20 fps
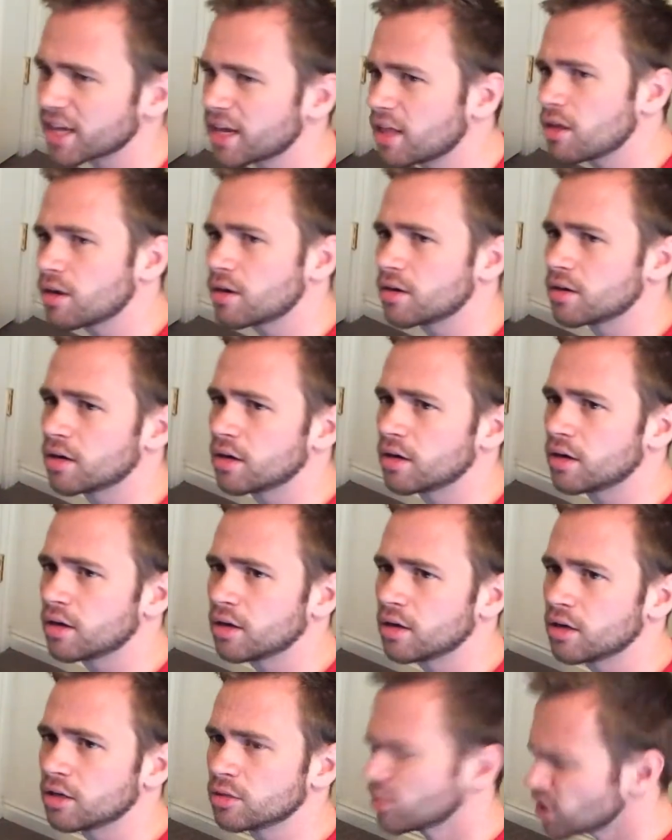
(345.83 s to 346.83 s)
Taylor?
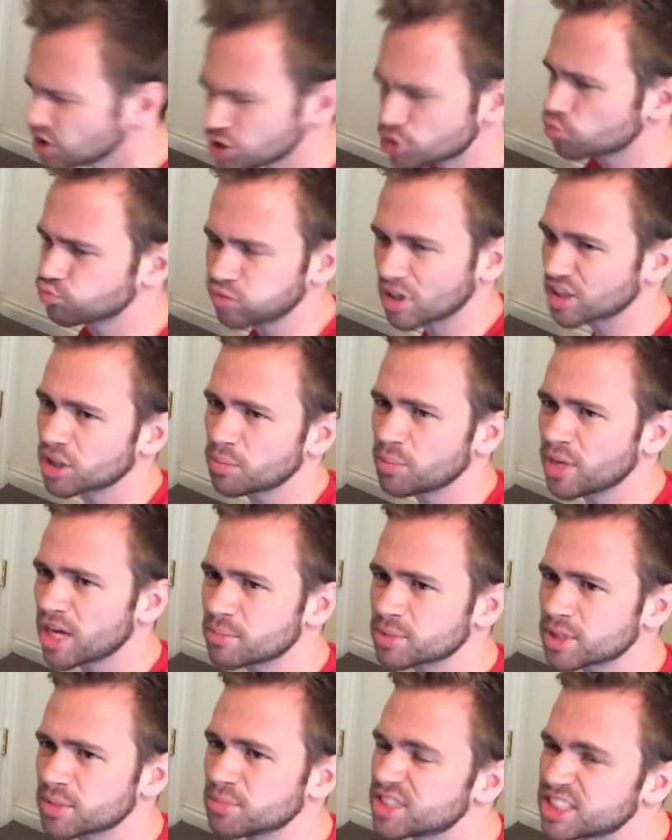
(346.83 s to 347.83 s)
Why don't you rustle me
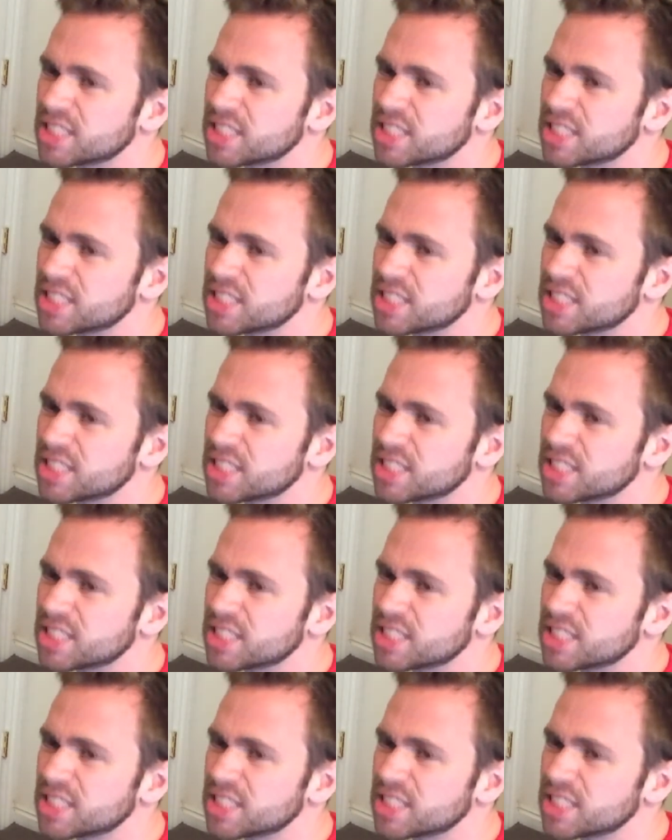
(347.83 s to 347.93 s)
up some